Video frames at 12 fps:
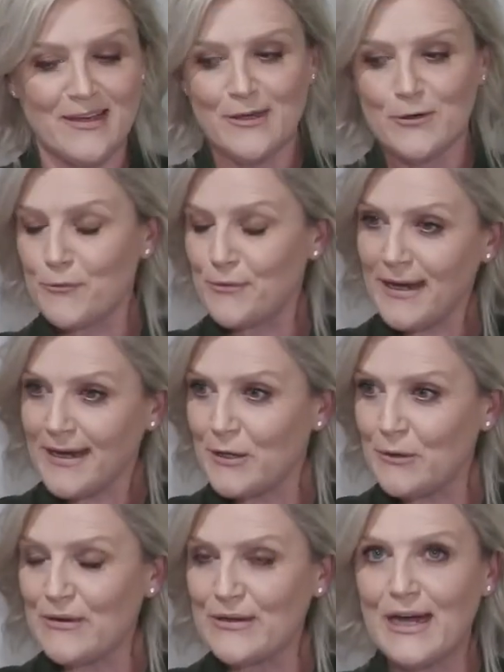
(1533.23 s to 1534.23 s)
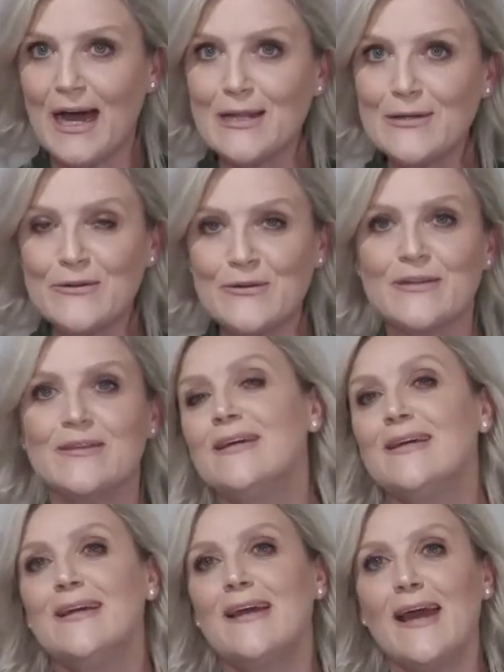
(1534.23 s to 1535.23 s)
creating your own colour and
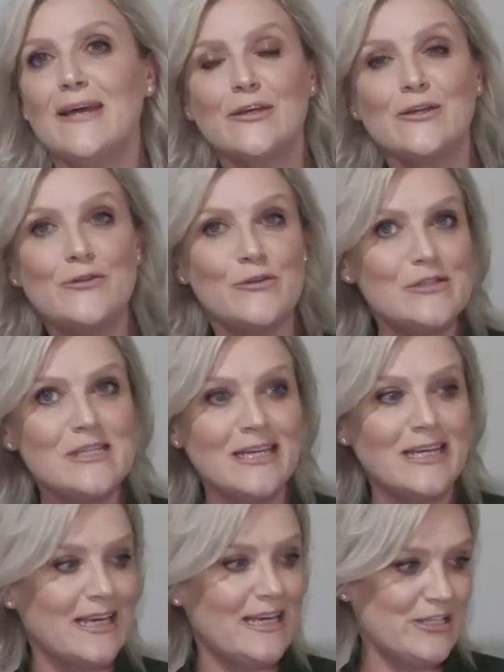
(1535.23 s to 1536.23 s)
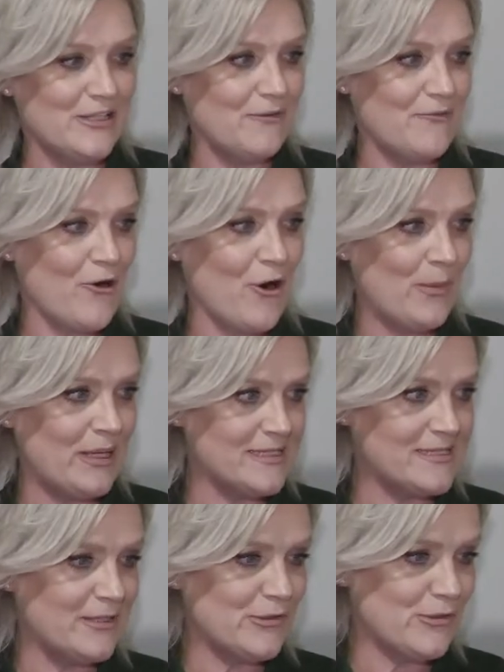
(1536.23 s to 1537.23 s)
how you can use it in a kitchen environment,
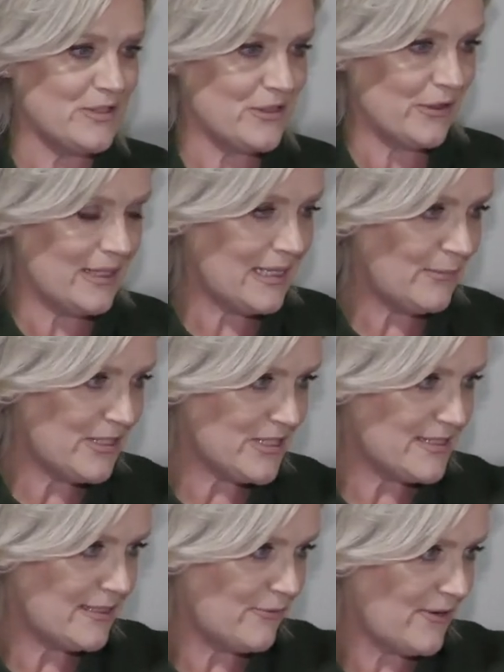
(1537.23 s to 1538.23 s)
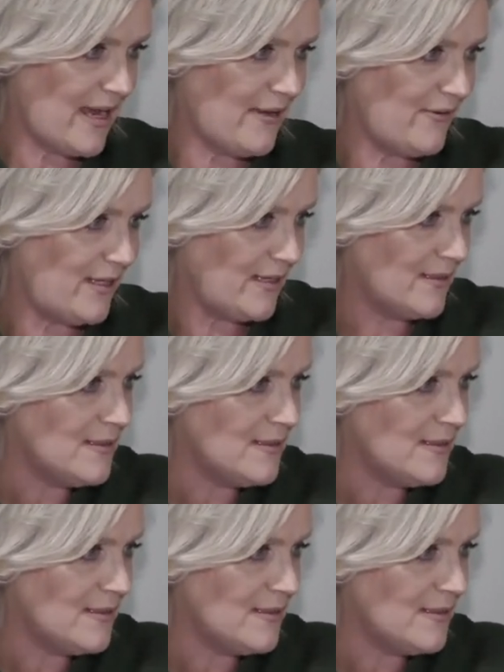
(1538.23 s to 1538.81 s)
etc. So let me just see what I have here.